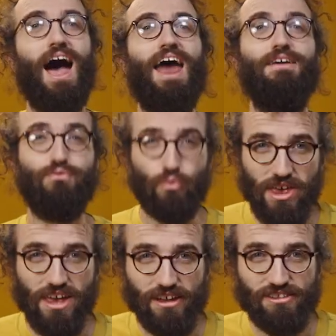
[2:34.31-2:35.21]
And if
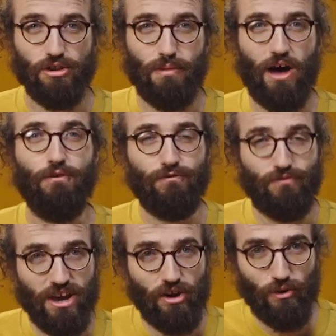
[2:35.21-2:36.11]
we can somehow
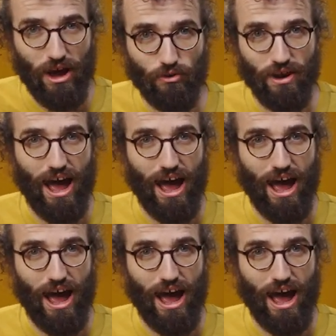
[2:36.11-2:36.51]
figure out